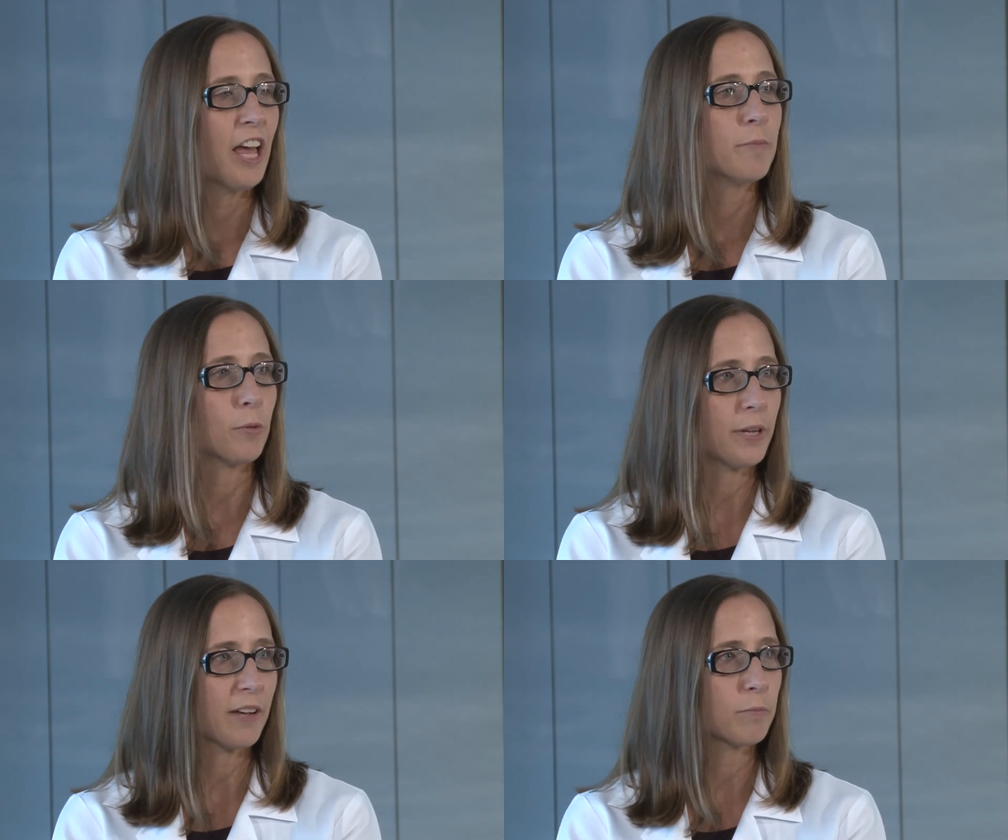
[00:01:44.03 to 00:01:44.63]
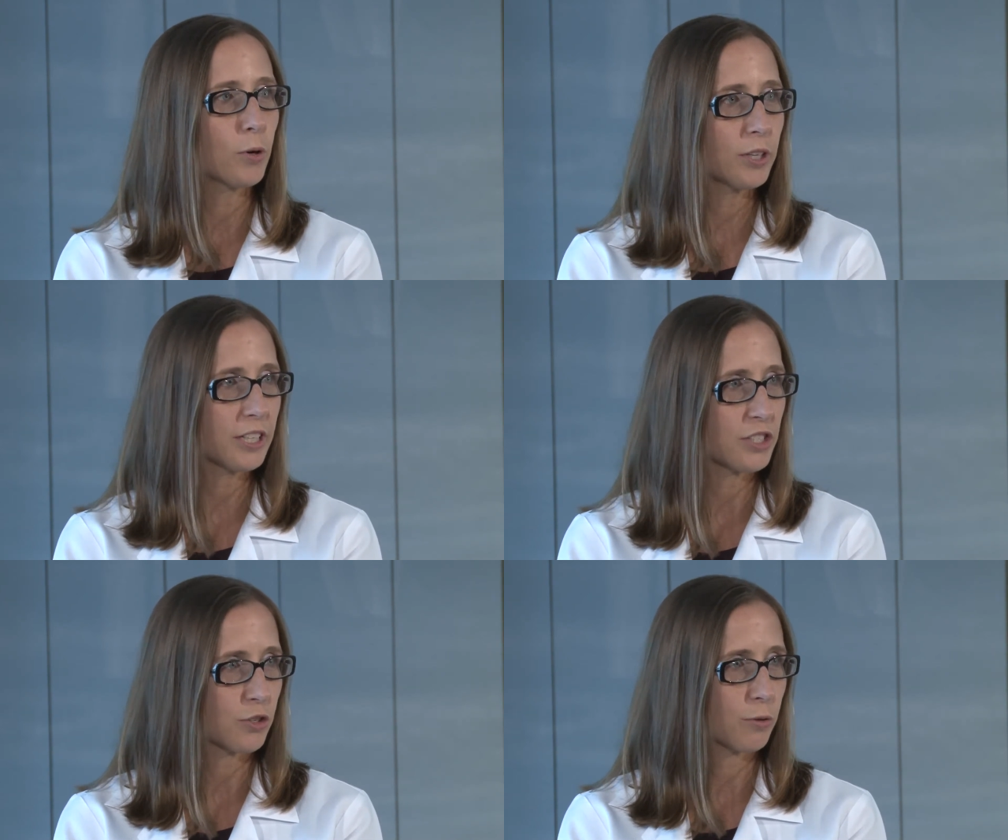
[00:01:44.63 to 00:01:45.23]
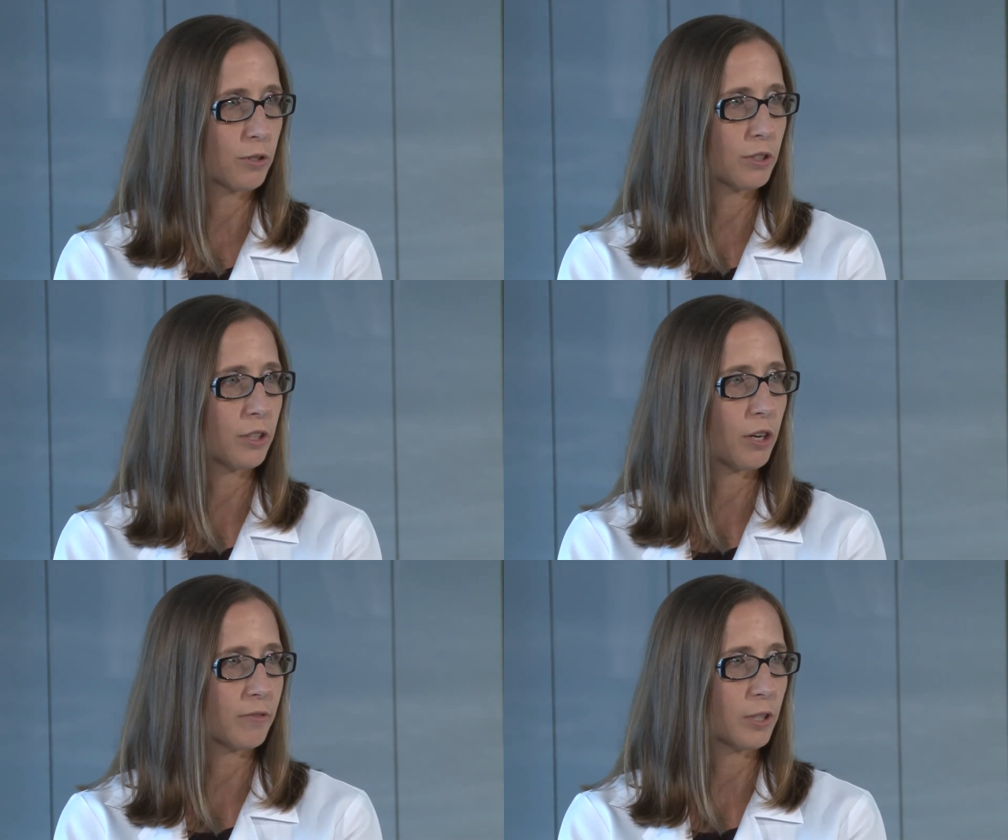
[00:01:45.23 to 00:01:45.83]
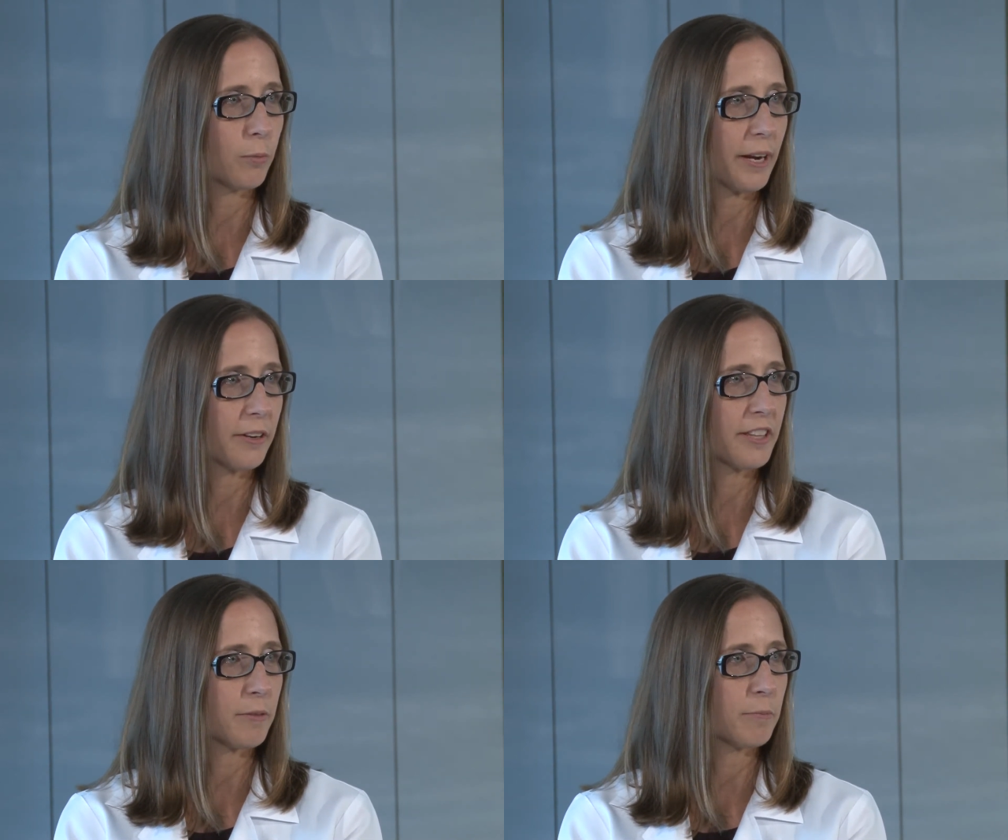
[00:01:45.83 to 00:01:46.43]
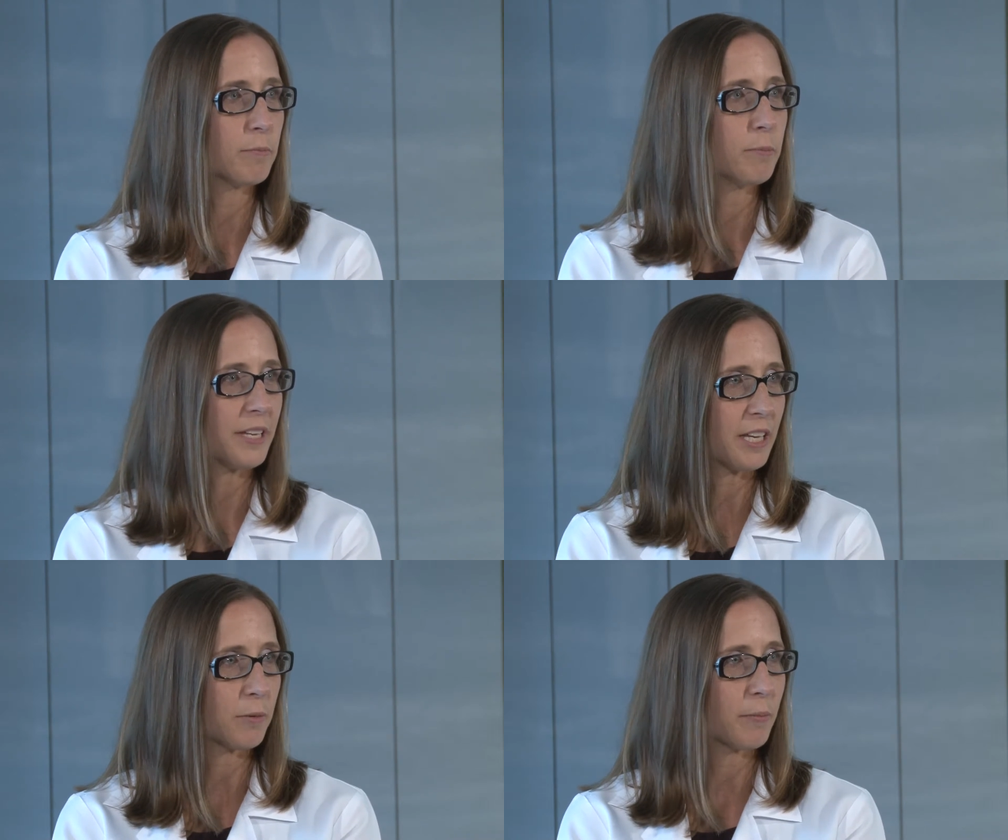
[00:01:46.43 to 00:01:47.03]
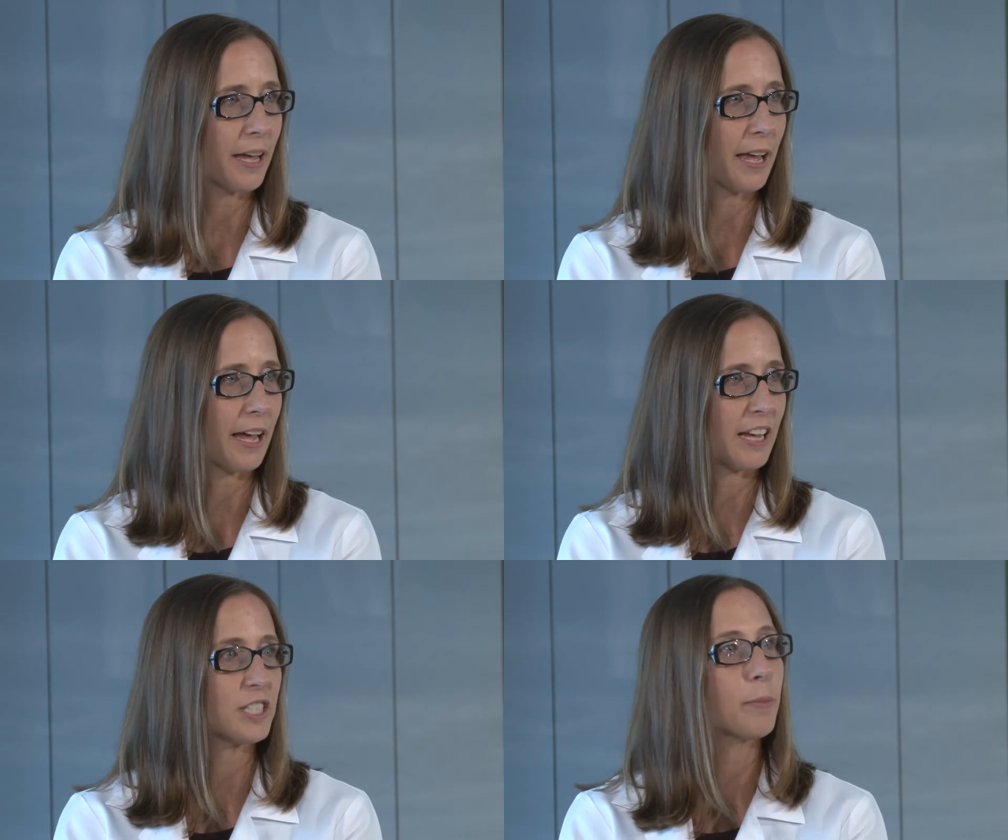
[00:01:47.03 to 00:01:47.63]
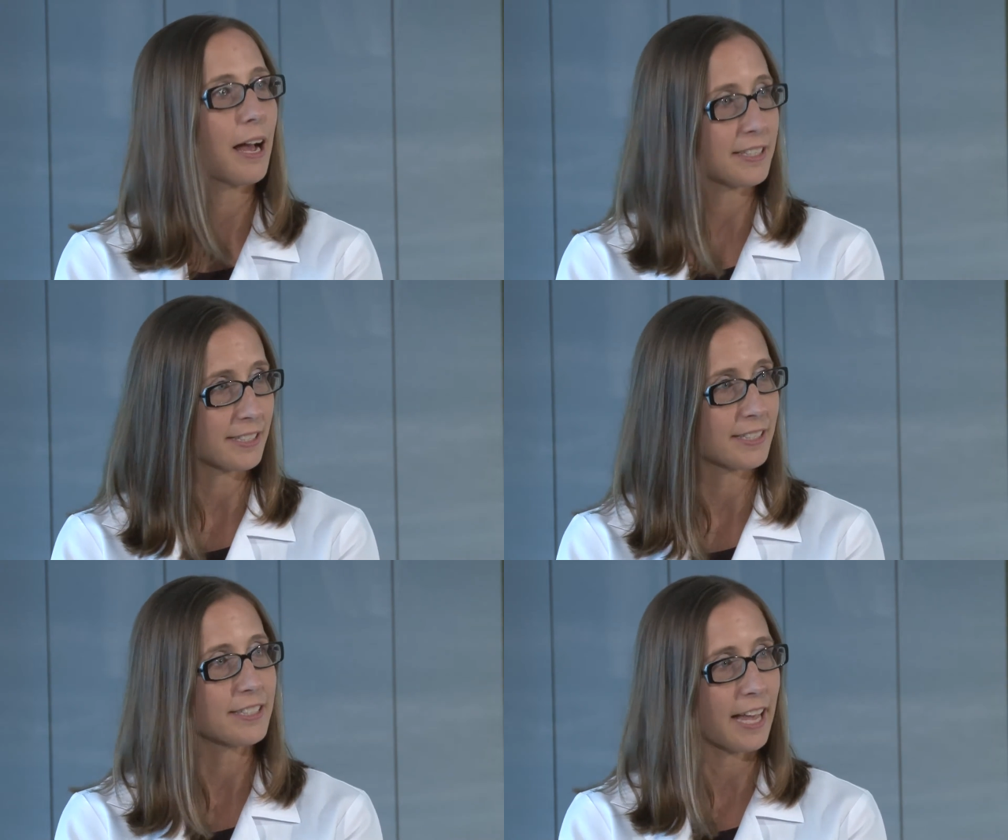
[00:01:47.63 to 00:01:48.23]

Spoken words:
But we have more control over where the beam deposits its